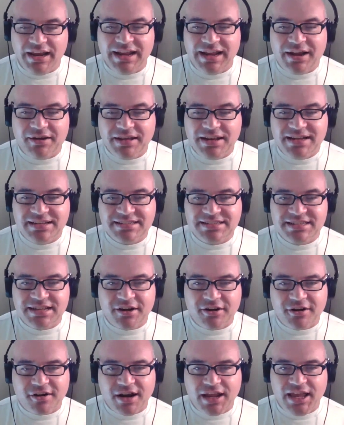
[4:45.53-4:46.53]
Now, and is
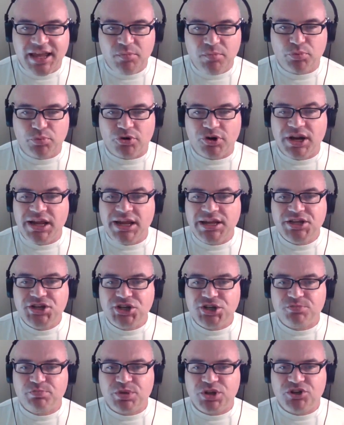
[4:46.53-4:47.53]
there a
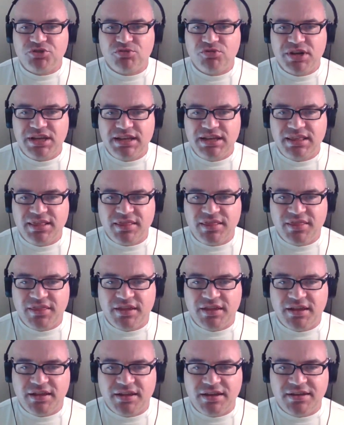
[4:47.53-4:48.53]
bridge between
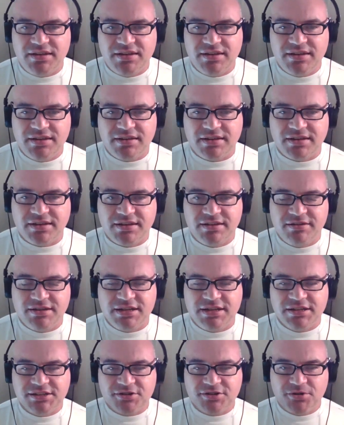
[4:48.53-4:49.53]
the
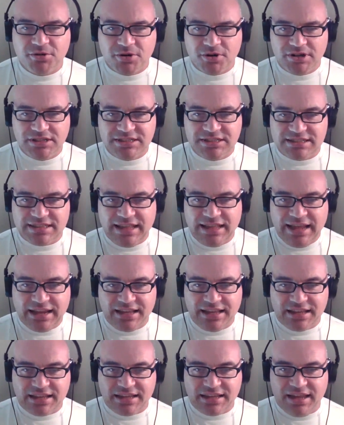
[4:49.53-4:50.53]
Discord,
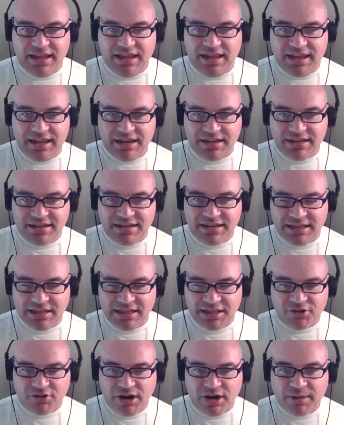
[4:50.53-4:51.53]
Slack, and
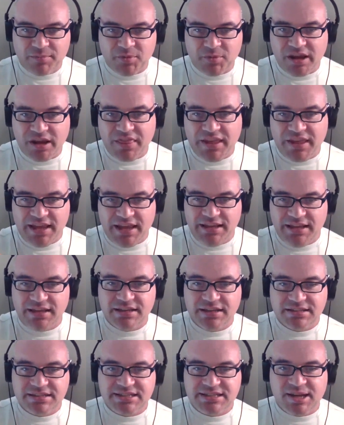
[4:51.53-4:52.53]
Telegram, or are
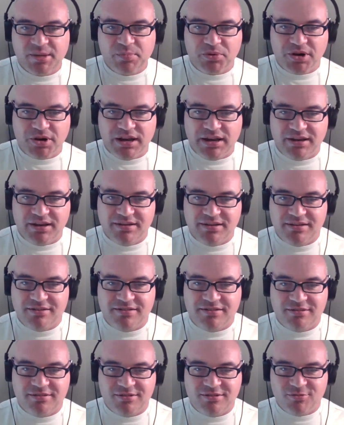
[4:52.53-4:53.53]
they separate
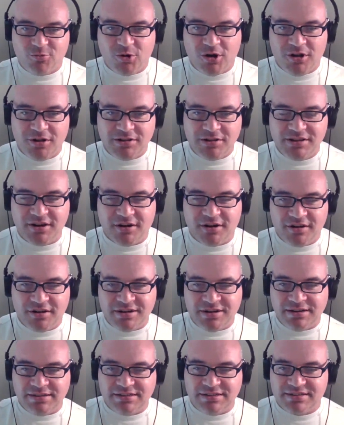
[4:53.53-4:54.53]
walled
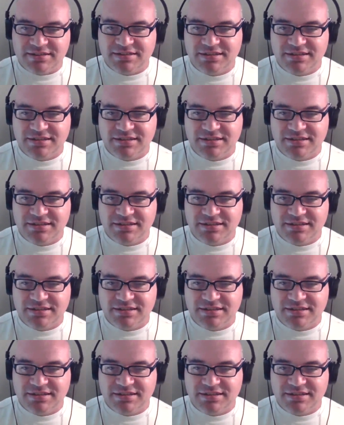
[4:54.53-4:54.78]
gardens?